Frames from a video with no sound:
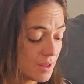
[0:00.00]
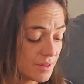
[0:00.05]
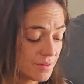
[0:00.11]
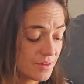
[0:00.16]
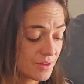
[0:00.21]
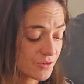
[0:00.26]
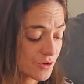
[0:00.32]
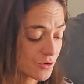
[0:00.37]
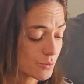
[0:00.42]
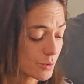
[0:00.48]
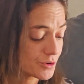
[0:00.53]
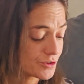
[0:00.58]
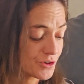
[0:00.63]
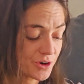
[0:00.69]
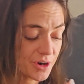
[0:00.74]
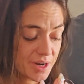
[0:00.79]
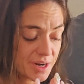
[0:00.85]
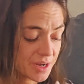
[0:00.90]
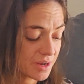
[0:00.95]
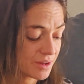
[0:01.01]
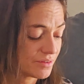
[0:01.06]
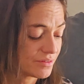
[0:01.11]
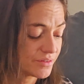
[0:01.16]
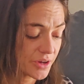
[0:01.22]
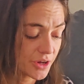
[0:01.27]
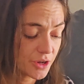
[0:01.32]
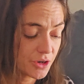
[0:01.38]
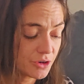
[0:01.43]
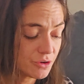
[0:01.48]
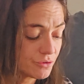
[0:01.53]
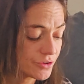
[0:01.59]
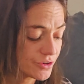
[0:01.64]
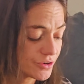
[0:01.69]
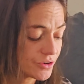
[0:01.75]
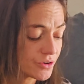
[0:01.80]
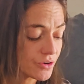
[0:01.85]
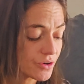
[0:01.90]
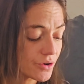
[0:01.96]
this is what you're going to continue
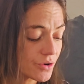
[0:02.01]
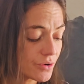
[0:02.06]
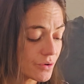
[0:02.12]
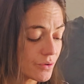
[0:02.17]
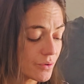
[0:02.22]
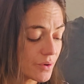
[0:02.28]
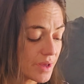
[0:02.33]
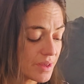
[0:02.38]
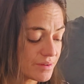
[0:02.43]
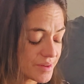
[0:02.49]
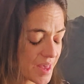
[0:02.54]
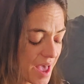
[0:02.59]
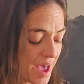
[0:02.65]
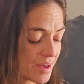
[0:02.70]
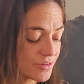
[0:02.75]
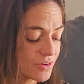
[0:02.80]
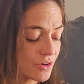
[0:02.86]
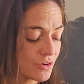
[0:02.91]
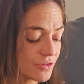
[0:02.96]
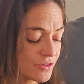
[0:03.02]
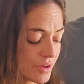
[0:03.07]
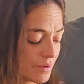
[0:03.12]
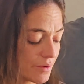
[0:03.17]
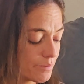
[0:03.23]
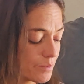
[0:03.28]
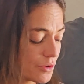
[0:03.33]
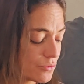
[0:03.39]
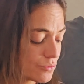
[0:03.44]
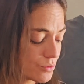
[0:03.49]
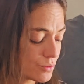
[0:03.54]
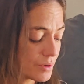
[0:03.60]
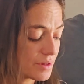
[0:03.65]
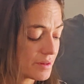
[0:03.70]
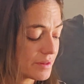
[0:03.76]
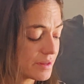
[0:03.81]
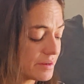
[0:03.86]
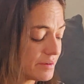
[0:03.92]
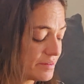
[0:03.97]
to do, is ask yourself those
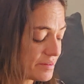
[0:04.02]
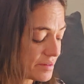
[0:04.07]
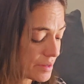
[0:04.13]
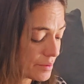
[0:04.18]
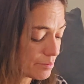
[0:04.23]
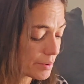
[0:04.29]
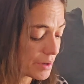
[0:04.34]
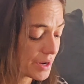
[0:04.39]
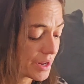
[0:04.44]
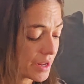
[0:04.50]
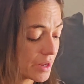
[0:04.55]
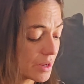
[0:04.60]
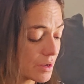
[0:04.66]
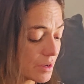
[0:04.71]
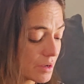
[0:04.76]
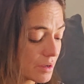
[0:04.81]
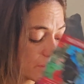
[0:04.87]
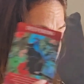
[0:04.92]
really deepening